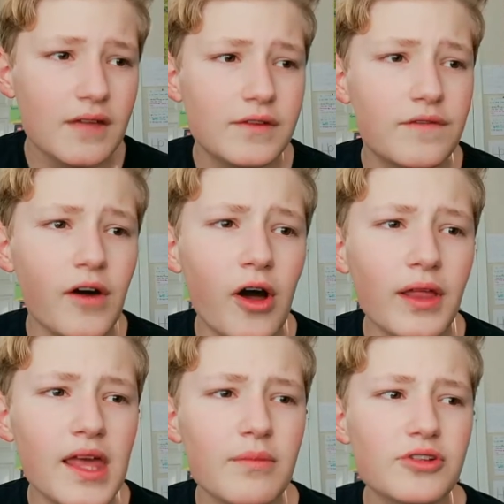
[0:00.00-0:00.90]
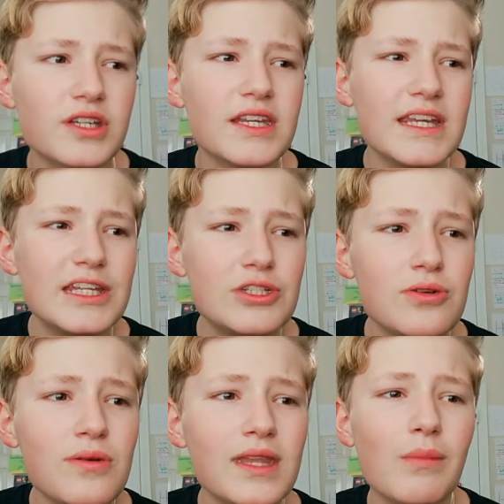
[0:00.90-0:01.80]
Befall animals could eat
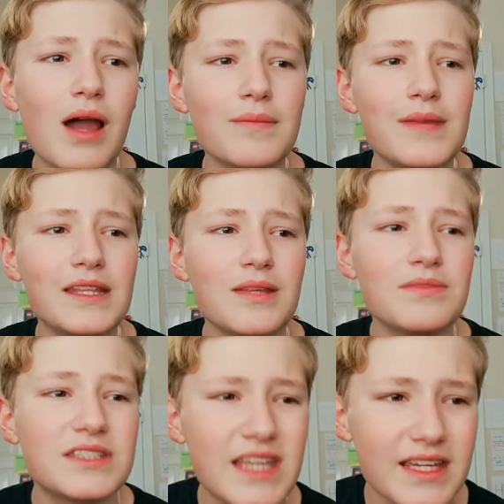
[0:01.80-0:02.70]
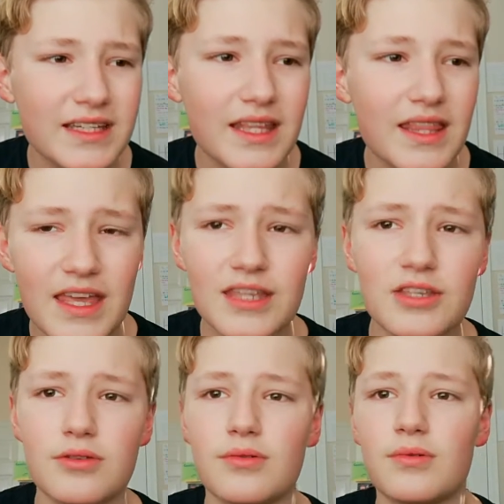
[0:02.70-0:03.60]
you, and that might make them sick. Thank
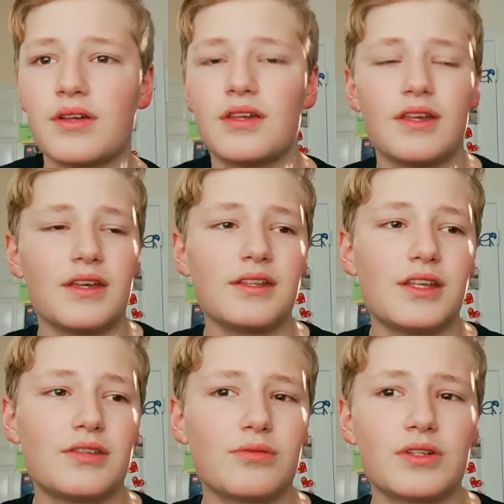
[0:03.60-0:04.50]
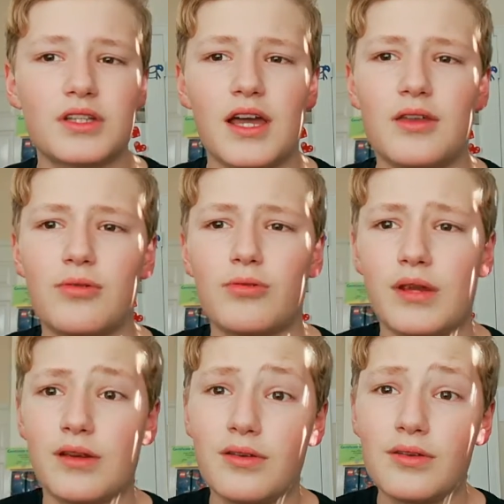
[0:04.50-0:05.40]
you. This one is kind of
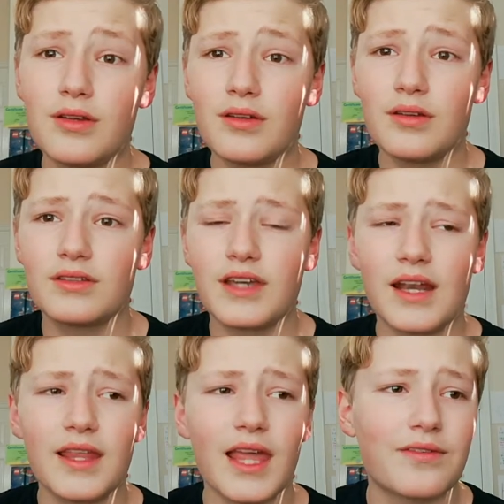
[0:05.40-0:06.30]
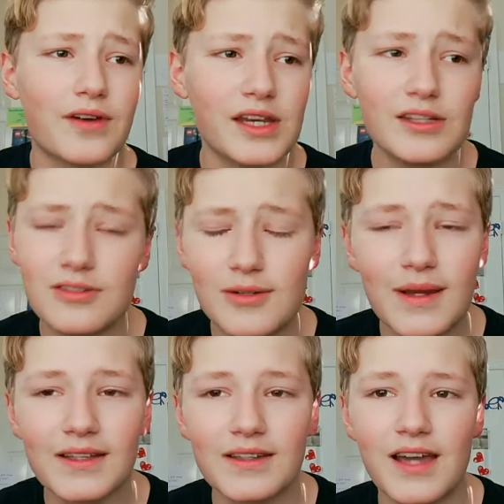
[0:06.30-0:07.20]
weird. It's kind of, like, funny, too,
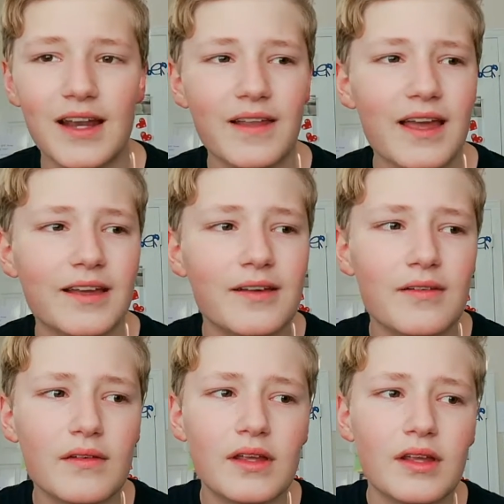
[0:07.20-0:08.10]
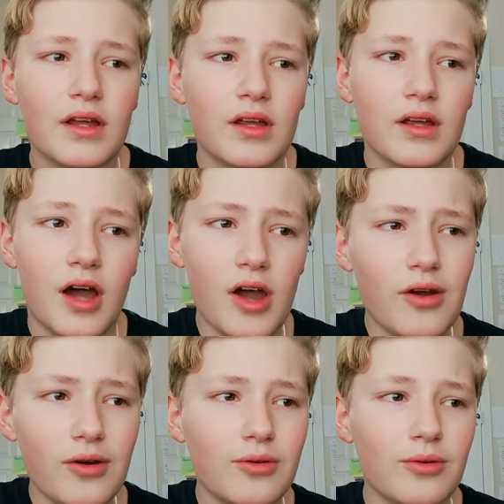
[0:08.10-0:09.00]
because it's kind of like,
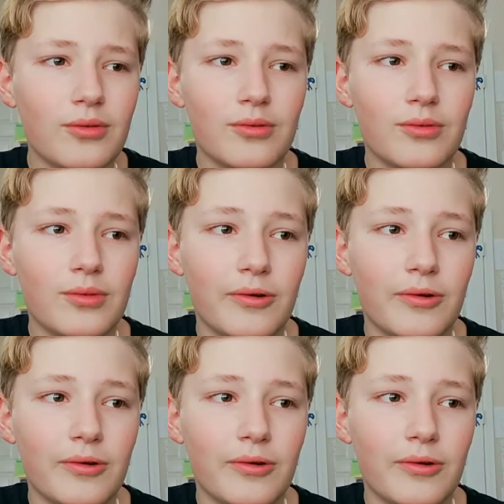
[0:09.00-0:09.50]
oh,